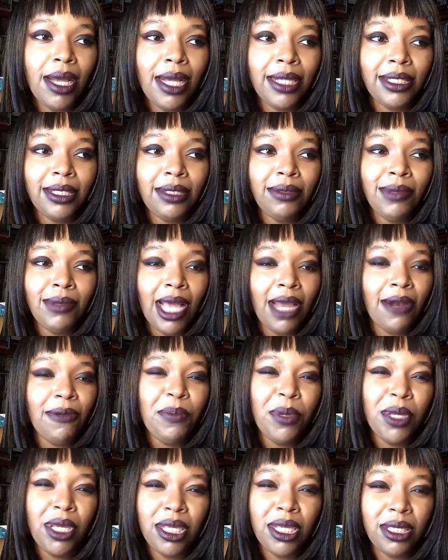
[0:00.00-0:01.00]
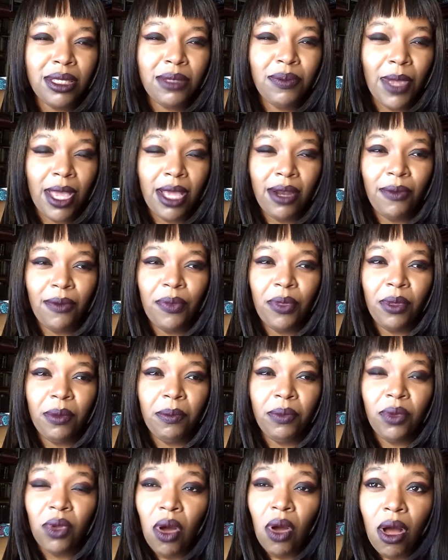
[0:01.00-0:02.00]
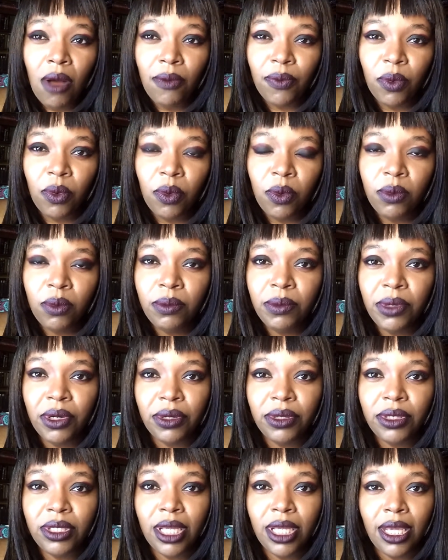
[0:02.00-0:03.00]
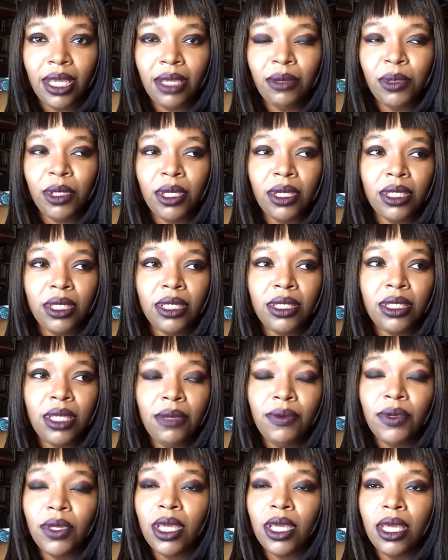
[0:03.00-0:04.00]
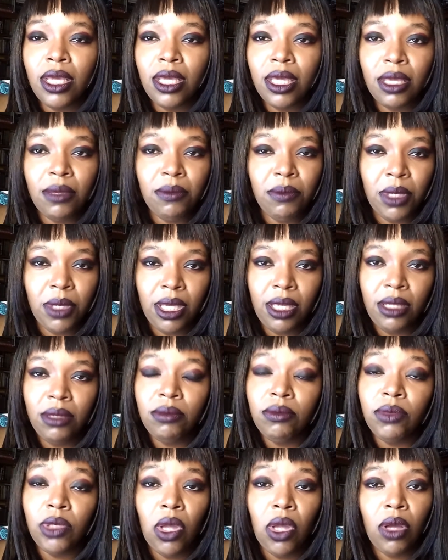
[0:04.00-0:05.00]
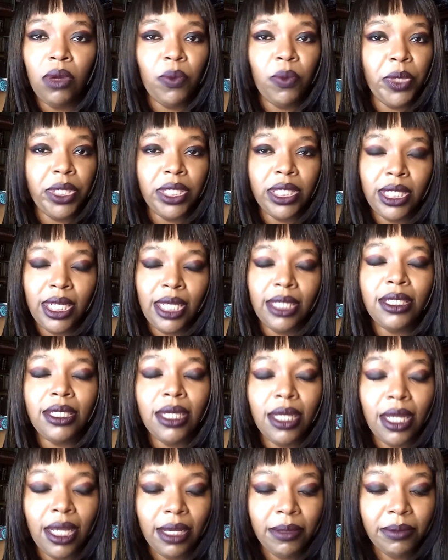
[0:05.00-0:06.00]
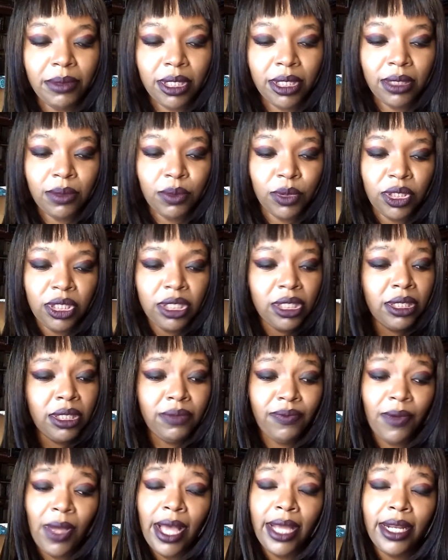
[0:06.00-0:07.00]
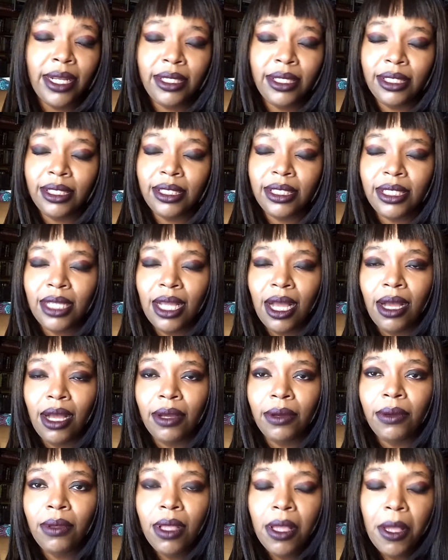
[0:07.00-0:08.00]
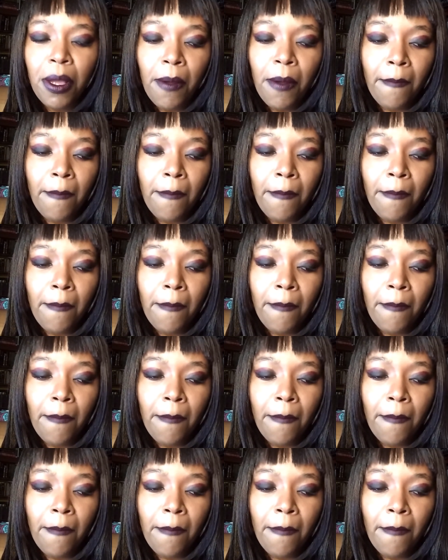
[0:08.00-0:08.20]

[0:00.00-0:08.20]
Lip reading: I'm not a biggest fan of the novel per se because Stephen King can be long-winded at times, which is fine. It's his style.